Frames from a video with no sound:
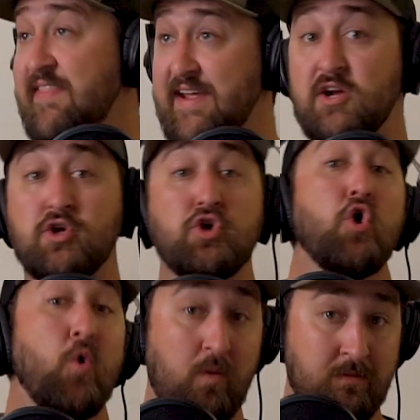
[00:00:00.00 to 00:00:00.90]
and they
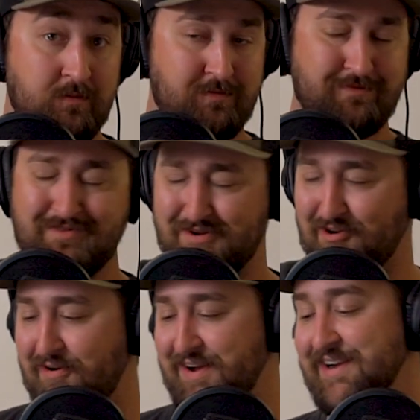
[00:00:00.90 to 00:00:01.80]
go. All
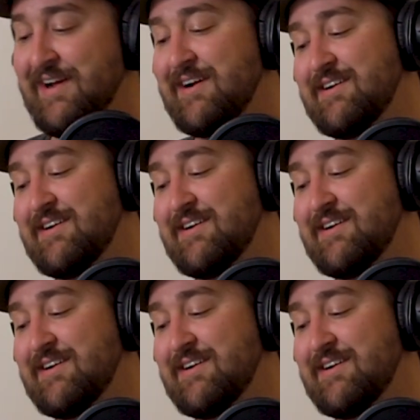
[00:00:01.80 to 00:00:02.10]
right.